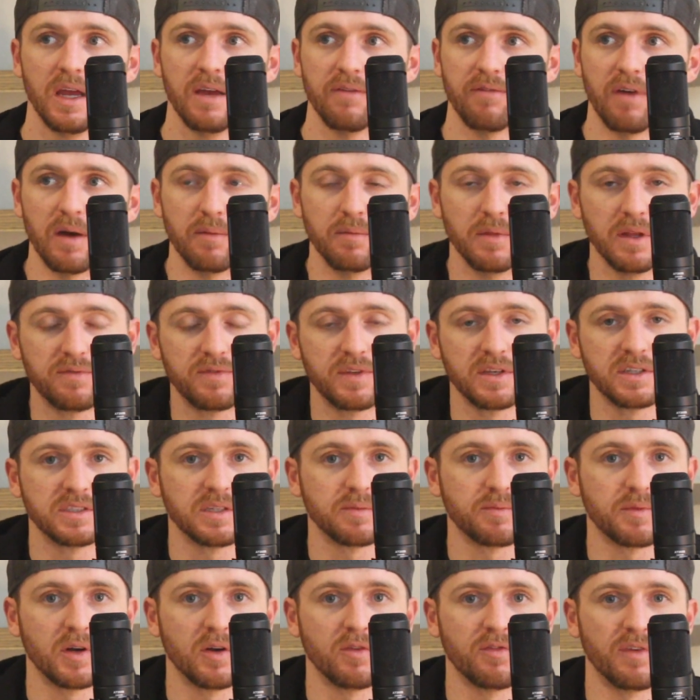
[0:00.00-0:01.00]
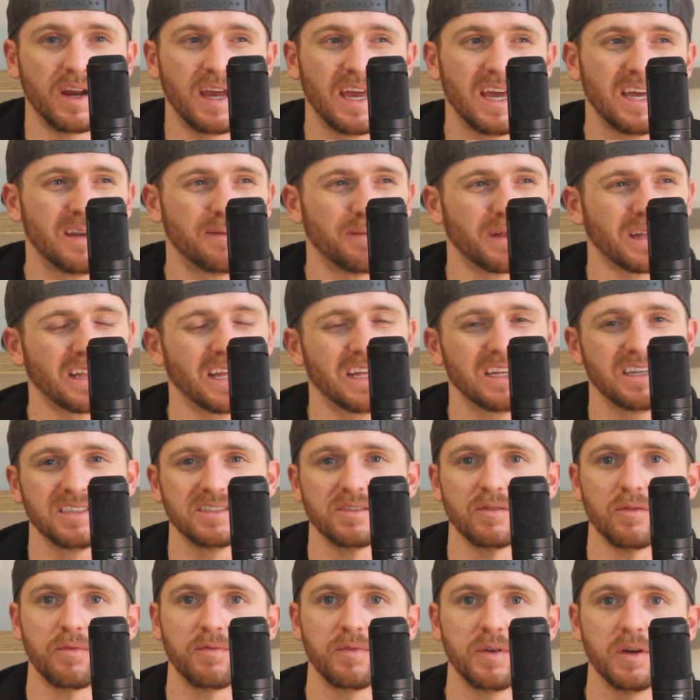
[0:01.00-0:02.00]
If I'm lifting something overhead and I'm like, that
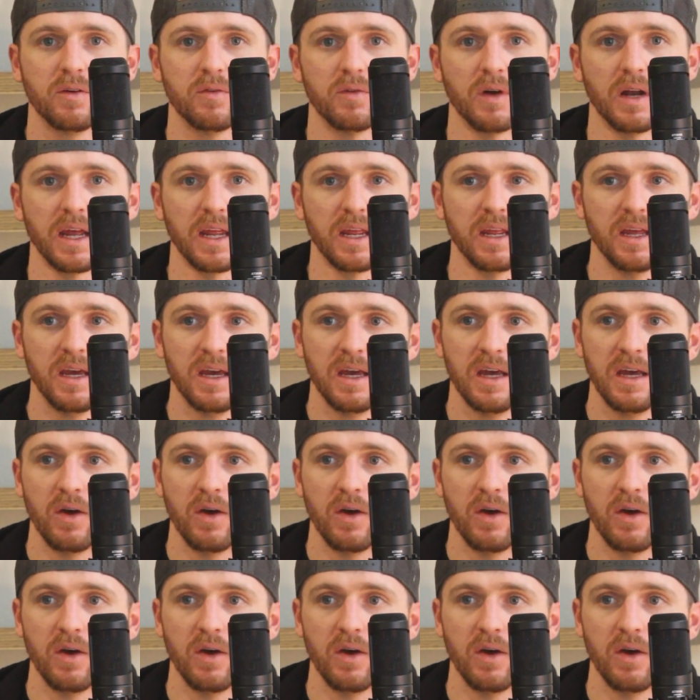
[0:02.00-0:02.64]
doesn't feel right.